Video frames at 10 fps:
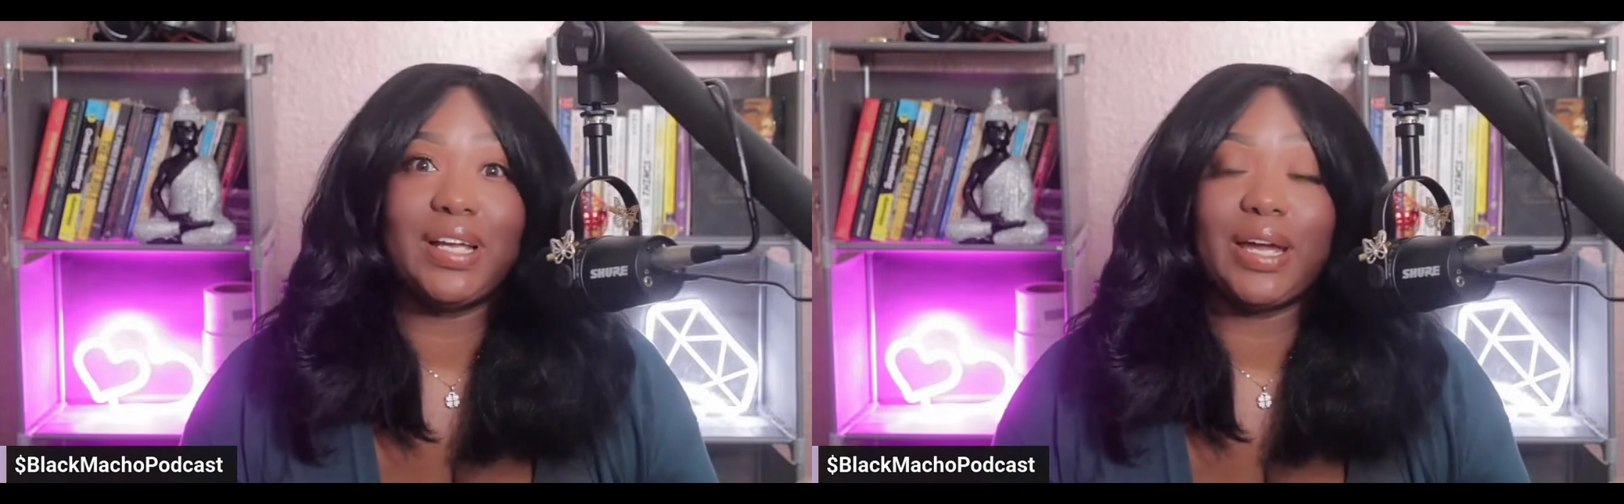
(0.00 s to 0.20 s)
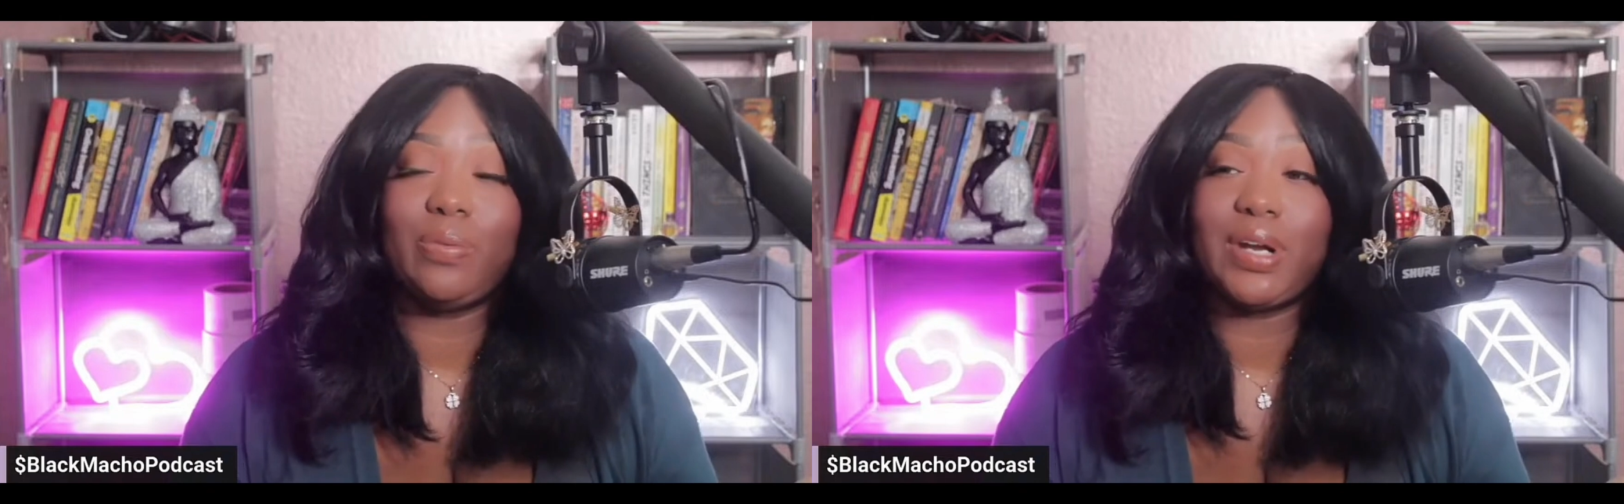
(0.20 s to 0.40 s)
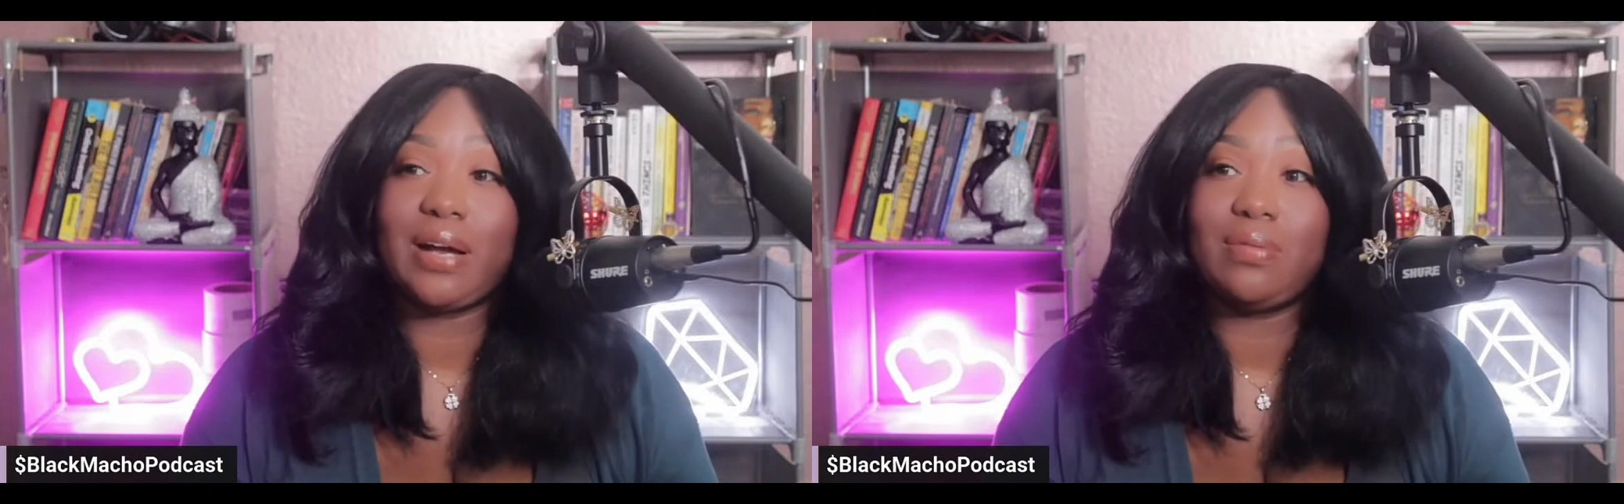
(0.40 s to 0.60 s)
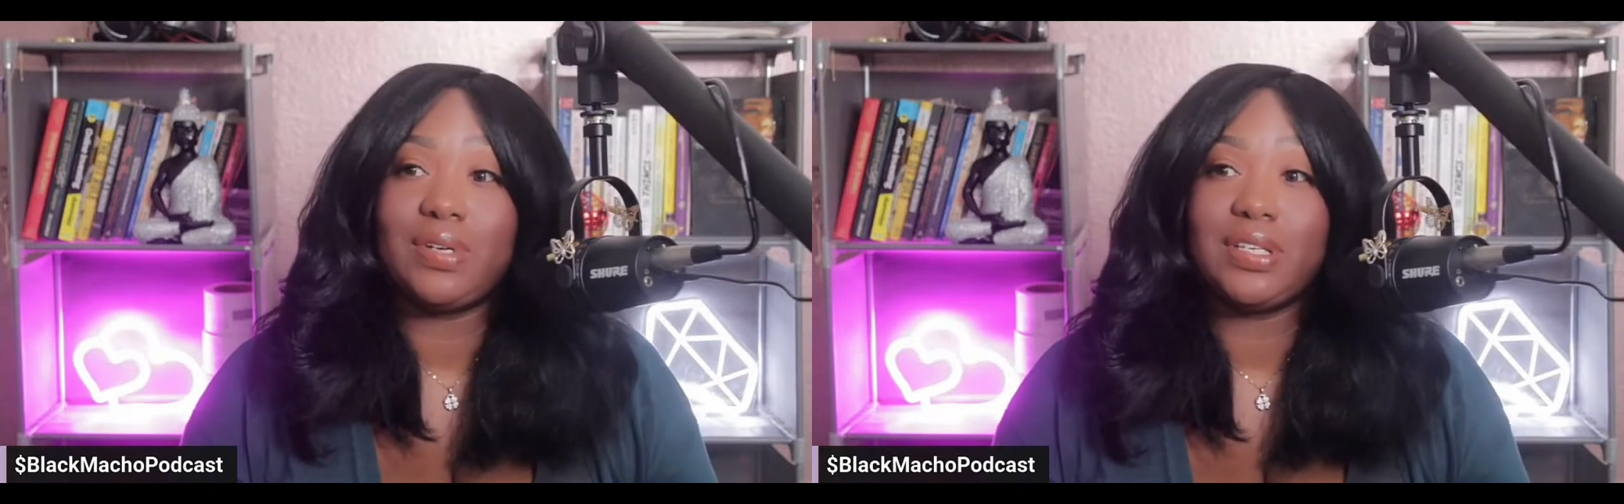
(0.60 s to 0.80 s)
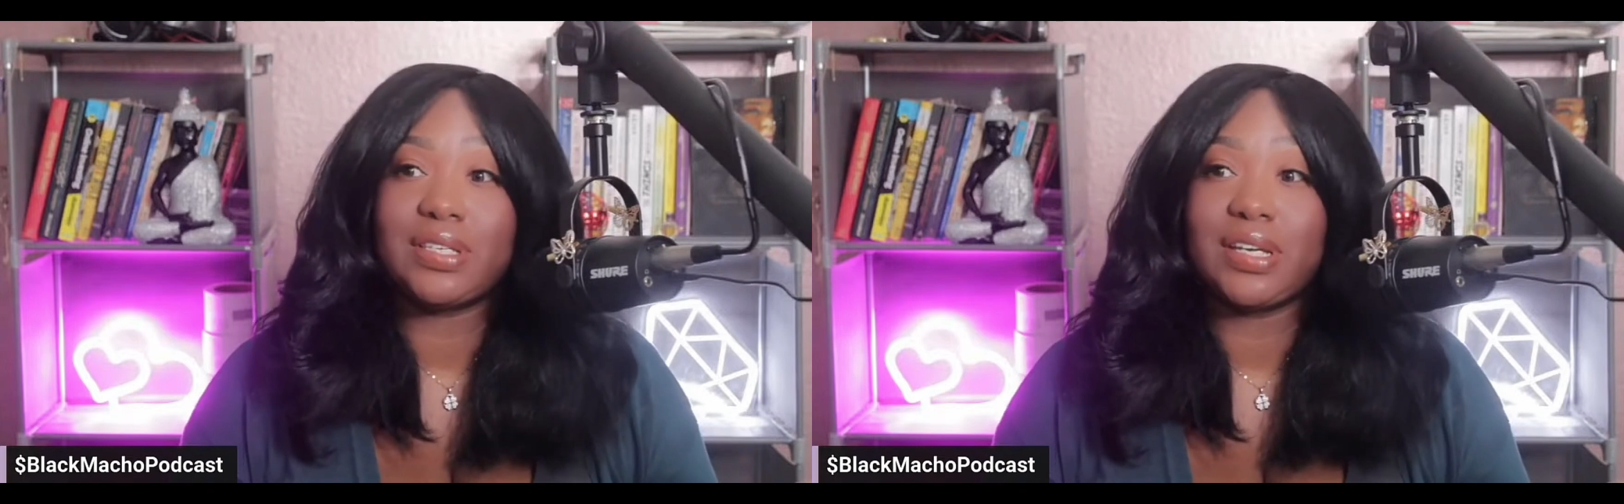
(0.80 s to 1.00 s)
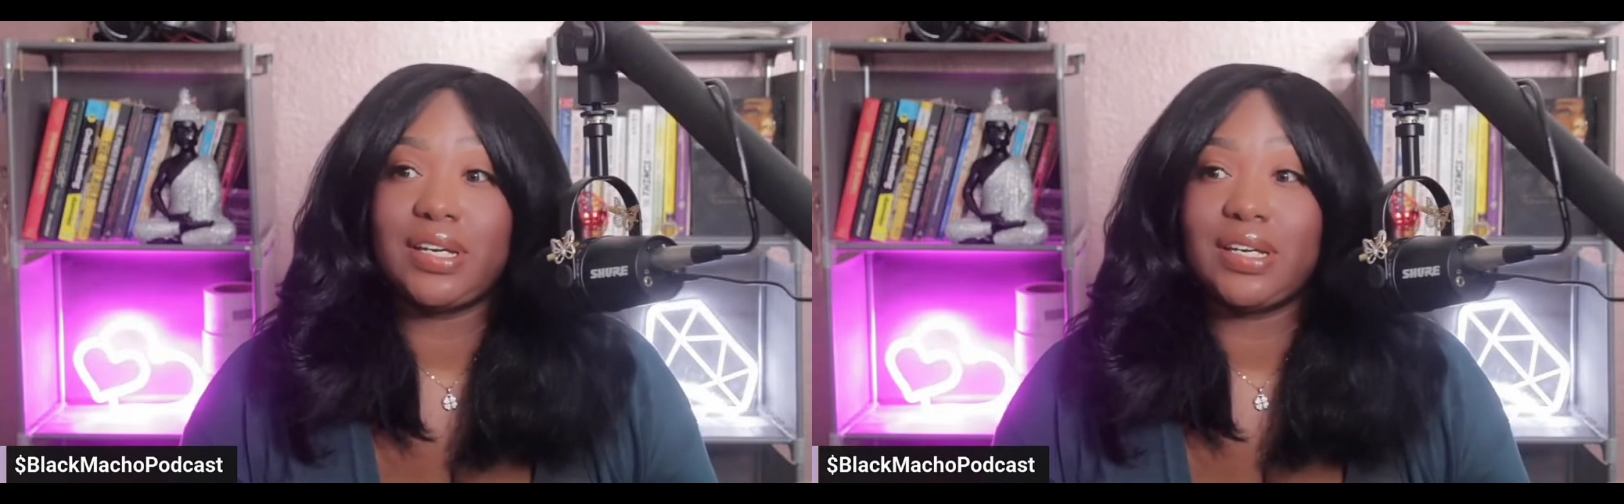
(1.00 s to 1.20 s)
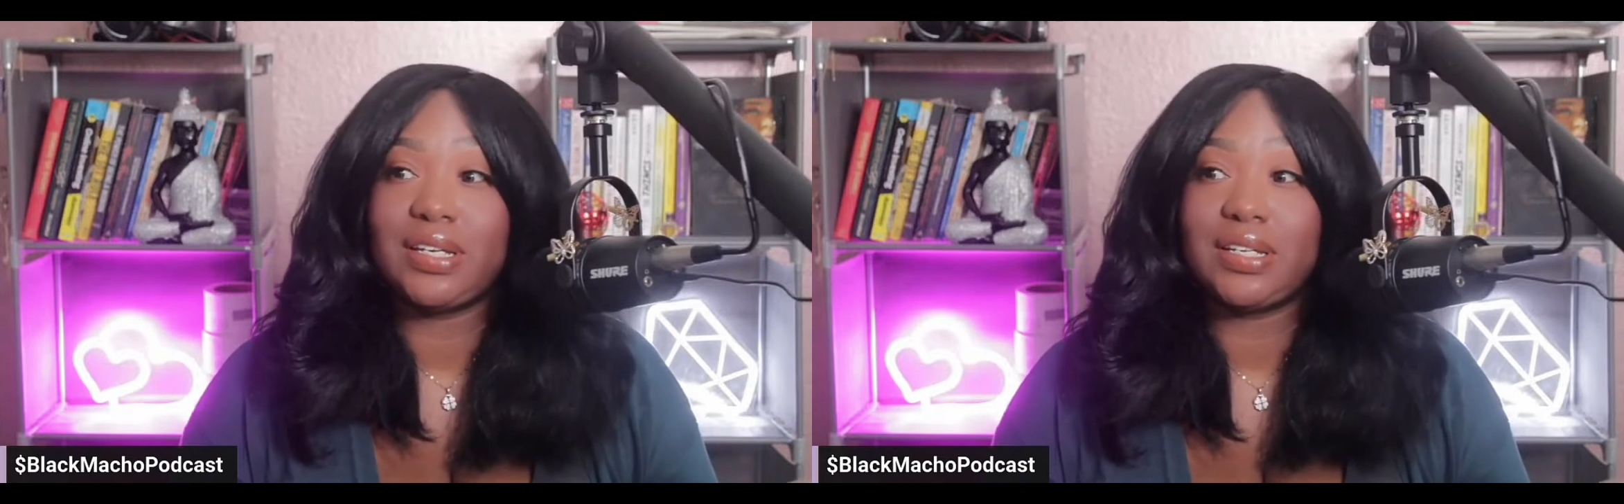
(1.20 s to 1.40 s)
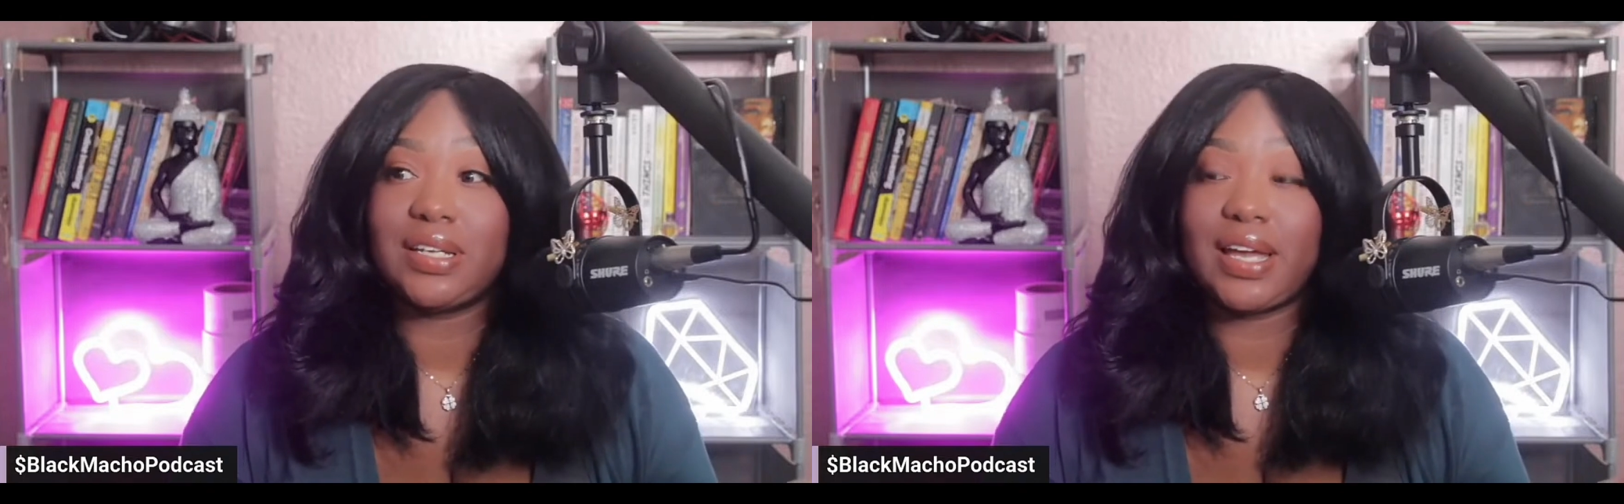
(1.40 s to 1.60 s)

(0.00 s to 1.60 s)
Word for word: like when i was in